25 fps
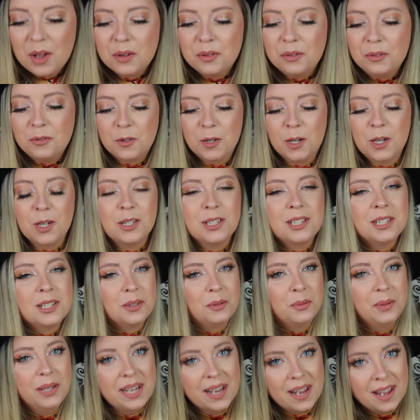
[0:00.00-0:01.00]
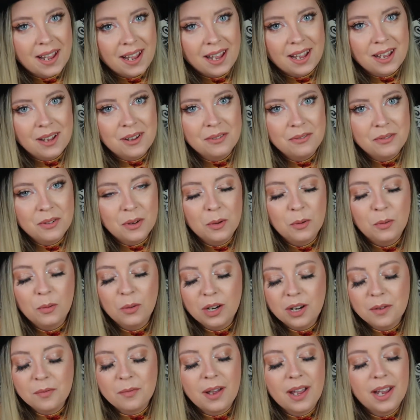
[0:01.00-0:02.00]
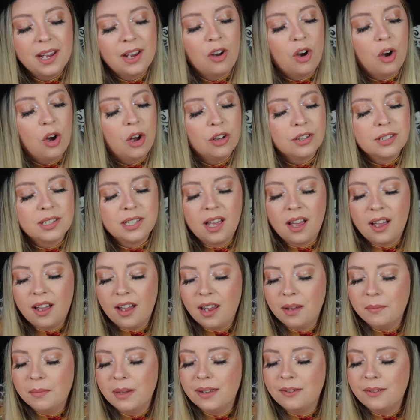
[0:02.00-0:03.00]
First, we have one of my all-time